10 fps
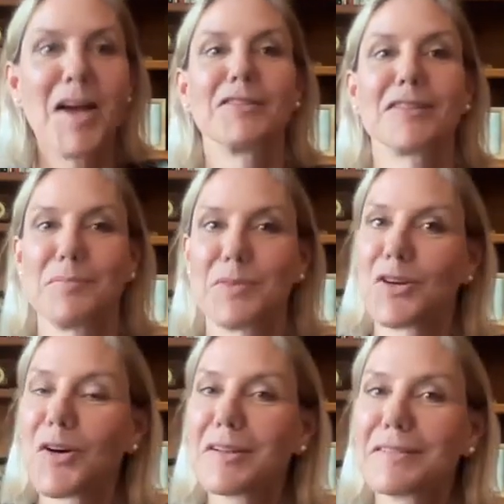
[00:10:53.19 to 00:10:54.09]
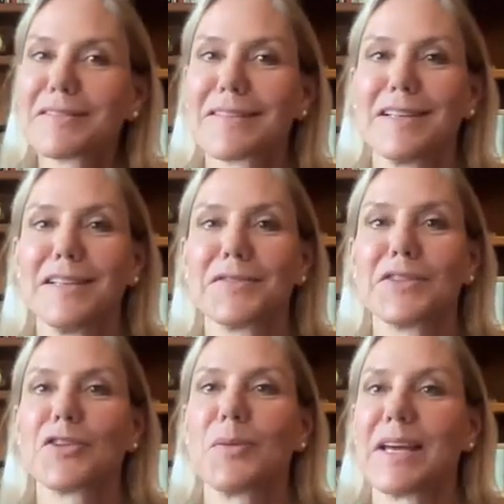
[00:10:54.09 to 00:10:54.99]
Salmon oil
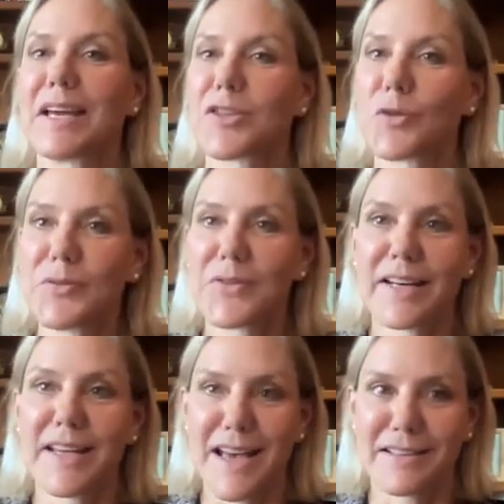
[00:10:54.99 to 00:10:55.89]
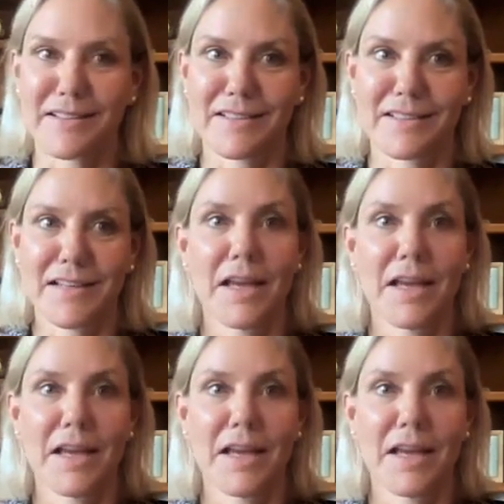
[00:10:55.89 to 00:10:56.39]
delivers omega-3 fatty acids.